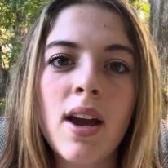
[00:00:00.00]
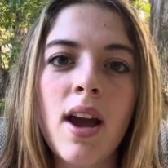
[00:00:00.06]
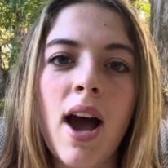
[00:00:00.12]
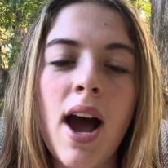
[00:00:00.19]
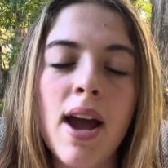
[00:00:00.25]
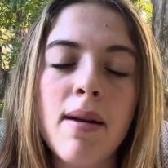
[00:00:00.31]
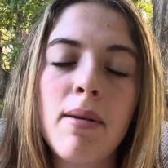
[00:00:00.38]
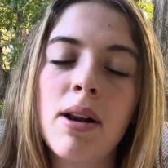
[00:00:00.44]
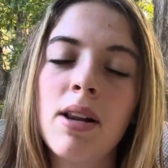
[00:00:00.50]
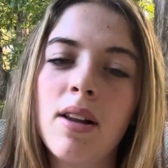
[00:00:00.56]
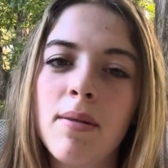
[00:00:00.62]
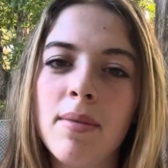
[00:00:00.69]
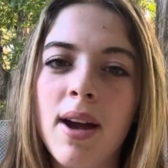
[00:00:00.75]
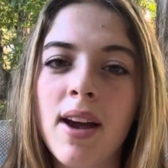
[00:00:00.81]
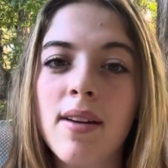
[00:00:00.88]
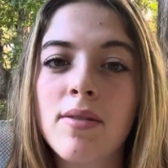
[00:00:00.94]
I am an
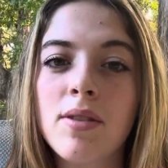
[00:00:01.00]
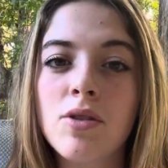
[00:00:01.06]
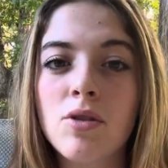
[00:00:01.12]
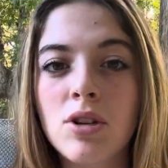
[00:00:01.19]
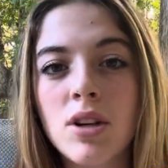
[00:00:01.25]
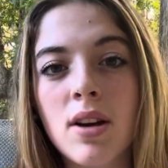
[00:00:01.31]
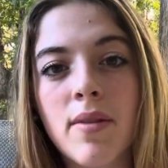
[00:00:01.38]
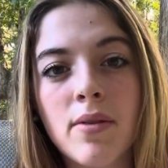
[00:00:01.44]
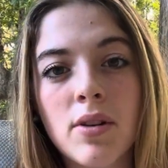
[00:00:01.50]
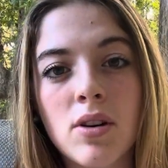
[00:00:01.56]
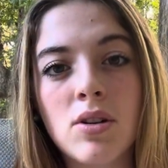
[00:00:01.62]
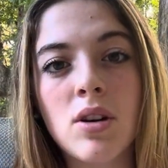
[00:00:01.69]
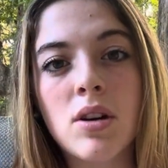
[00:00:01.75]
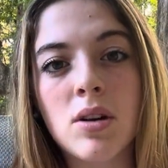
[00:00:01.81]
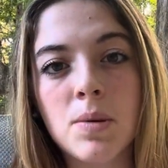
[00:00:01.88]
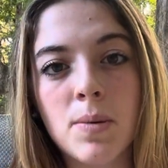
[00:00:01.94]
alumni of the Georgia Governor's
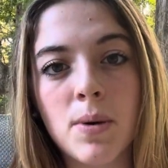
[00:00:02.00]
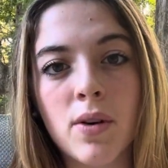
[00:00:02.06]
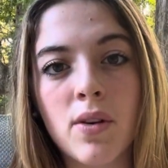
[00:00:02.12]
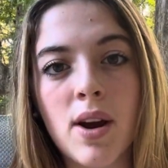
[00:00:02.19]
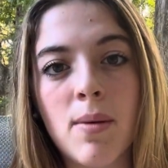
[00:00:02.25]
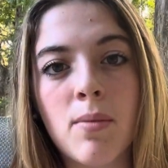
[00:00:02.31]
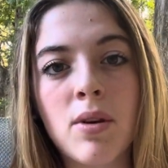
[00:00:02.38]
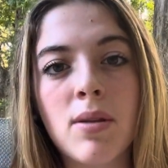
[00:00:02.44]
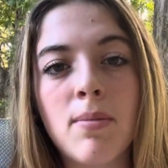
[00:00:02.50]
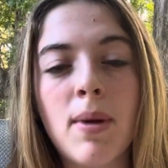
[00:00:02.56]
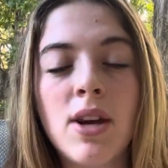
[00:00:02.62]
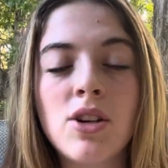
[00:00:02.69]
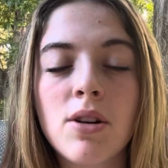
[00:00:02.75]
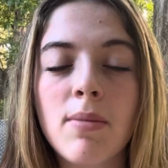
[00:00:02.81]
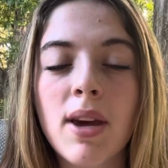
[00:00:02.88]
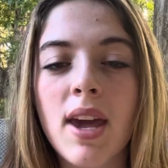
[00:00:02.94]
Honors Program with a
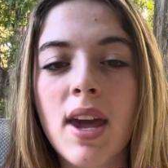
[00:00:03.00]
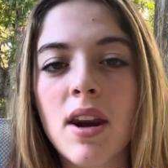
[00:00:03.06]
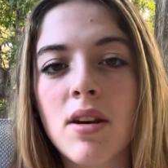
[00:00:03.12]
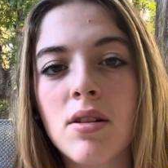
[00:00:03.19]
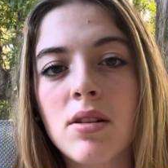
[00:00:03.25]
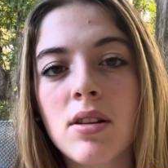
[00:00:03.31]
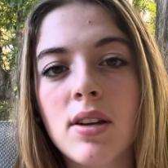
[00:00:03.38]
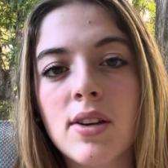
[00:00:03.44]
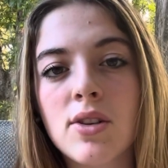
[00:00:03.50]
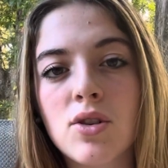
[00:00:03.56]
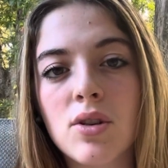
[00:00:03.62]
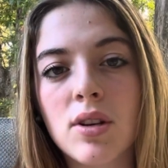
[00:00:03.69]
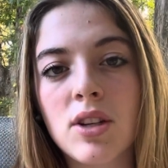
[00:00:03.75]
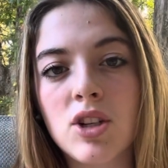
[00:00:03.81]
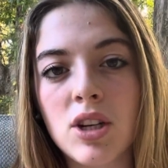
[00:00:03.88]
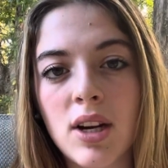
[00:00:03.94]
major in mechanical electrical
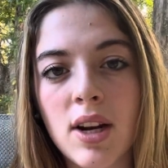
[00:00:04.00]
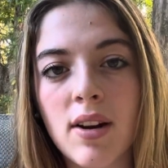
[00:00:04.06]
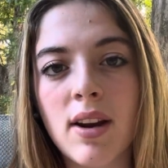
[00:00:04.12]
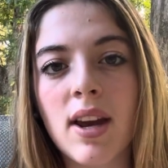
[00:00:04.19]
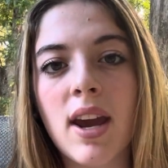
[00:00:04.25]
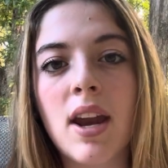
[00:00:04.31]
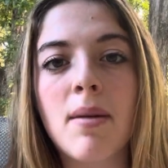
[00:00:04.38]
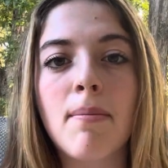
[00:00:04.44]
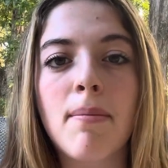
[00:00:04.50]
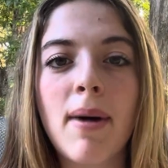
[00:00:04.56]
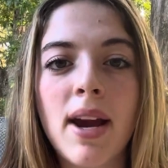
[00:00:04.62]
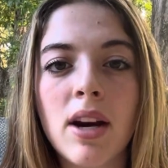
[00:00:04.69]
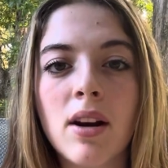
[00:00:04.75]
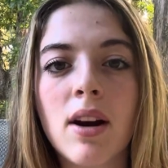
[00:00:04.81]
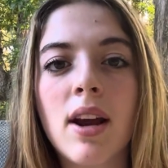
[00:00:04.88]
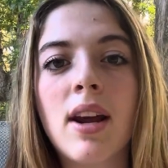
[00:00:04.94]
engineering and a
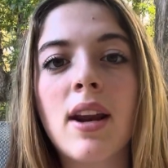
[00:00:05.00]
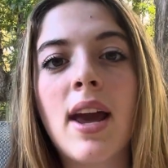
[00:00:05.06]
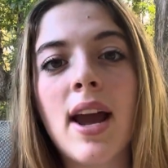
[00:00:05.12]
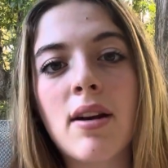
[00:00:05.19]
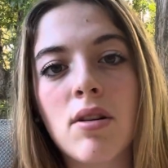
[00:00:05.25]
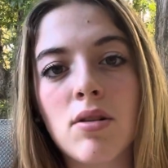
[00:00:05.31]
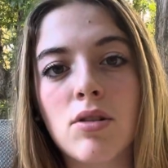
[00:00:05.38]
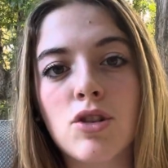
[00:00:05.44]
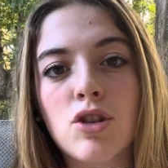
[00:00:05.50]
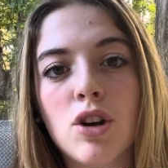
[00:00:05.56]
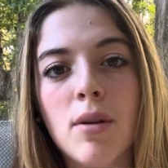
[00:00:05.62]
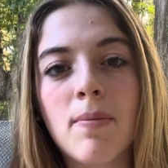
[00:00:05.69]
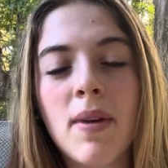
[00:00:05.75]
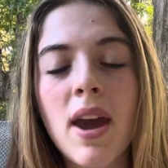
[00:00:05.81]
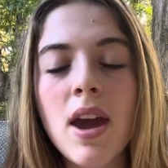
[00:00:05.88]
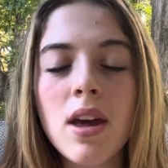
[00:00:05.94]
minor in agriculture.
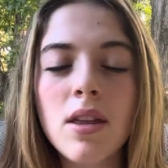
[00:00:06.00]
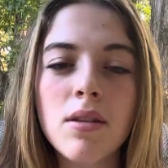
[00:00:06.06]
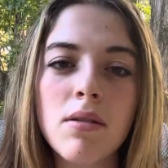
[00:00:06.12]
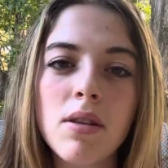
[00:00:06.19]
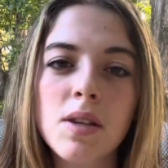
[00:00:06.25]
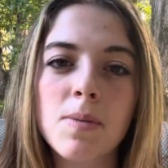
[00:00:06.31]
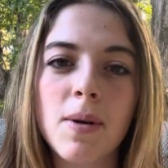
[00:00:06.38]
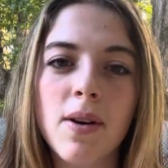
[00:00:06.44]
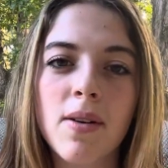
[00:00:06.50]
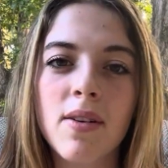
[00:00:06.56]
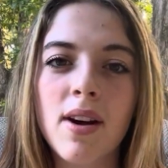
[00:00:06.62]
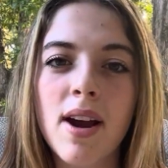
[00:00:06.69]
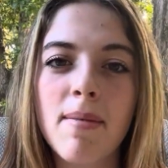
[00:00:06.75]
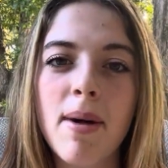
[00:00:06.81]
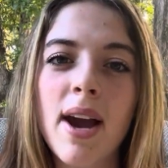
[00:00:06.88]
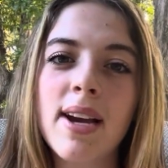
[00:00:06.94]
Through this
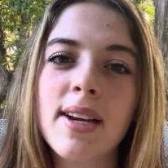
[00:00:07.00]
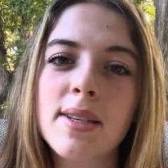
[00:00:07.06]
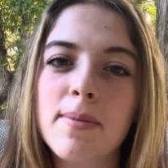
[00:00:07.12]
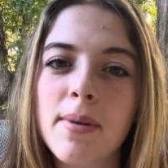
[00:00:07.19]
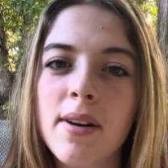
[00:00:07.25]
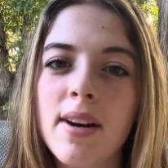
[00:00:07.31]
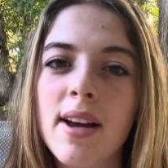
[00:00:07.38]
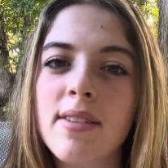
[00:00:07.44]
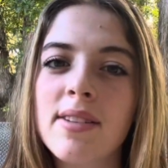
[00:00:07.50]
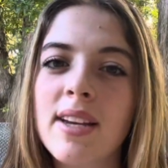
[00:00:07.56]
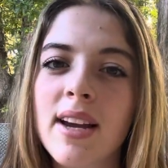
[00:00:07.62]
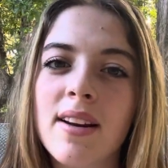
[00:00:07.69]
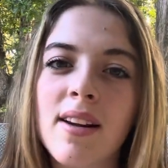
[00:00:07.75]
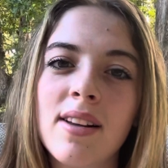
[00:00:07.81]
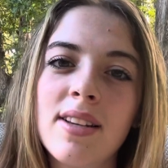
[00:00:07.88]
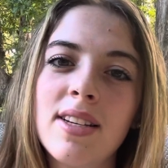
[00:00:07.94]
program, I explored how
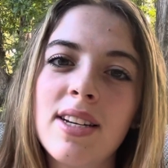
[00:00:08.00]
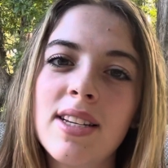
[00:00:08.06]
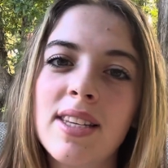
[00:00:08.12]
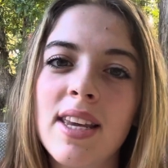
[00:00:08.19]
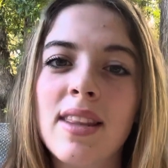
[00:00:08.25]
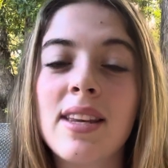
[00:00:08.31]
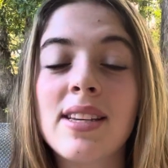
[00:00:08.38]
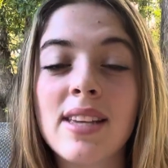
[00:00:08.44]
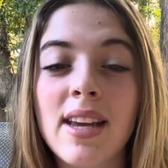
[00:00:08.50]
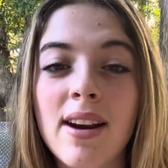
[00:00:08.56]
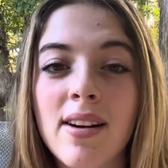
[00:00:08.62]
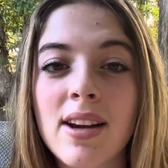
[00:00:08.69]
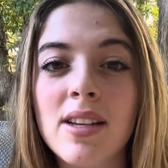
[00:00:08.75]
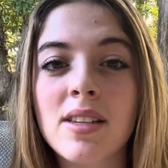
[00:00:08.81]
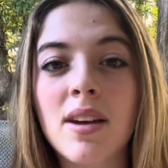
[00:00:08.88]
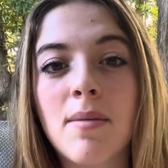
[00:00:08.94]
technologies in these
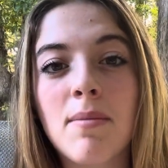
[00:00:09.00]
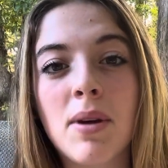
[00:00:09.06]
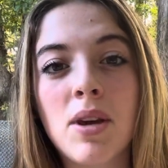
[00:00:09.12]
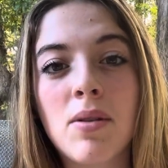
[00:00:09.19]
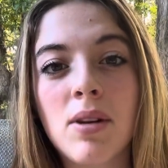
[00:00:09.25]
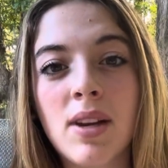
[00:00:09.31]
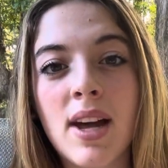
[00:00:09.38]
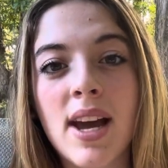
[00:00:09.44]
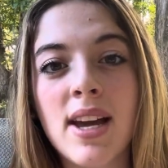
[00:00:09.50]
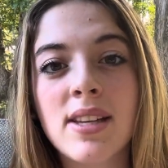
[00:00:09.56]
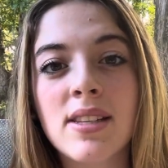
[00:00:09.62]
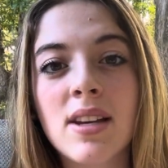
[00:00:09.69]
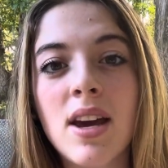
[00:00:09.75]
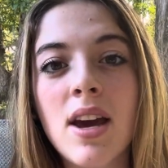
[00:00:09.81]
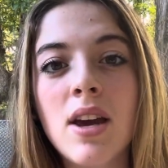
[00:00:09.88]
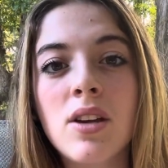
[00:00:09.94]
areas can be utilized
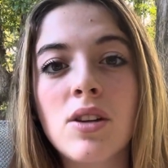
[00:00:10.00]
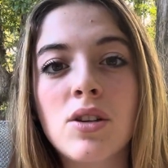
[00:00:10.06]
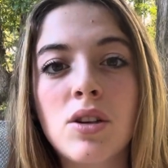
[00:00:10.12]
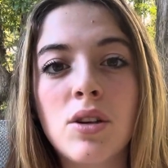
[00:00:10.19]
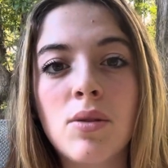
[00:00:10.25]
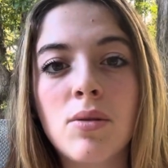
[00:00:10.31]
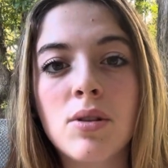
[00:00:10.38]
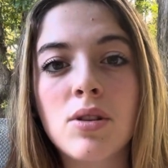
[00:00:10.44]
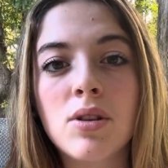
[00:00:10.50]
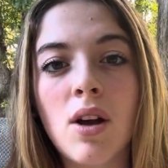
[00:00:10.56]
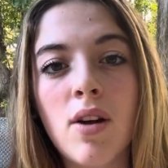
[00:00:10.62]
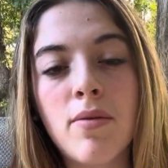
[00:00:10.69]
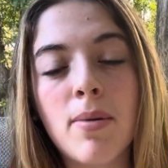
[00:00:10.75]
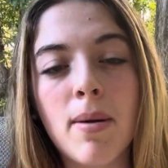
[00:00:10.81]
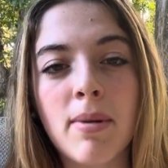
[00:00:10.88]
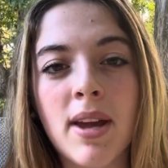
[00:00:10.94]
to solve
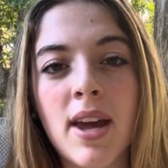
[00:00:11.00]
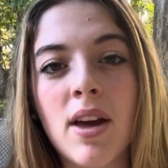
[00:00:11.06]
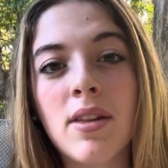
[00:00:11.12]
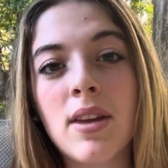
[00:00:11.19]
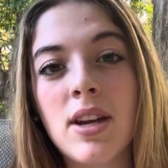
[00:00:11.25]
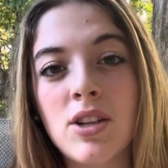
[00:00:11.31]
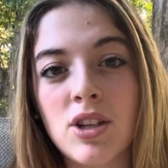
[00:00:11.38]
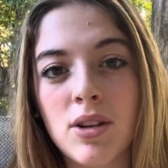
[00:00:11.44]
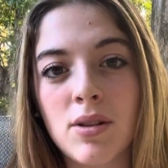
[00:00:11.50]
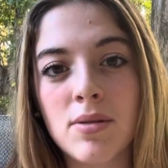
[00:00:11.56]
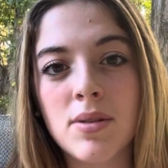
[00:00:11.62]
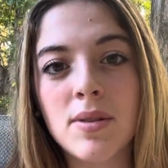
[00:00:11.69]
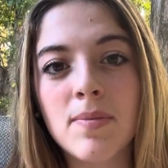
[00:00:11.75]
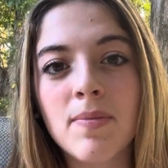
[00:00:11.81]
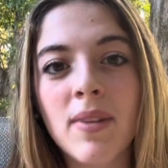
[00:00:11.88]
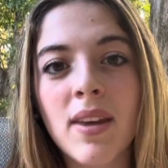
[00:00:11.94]
public health issues.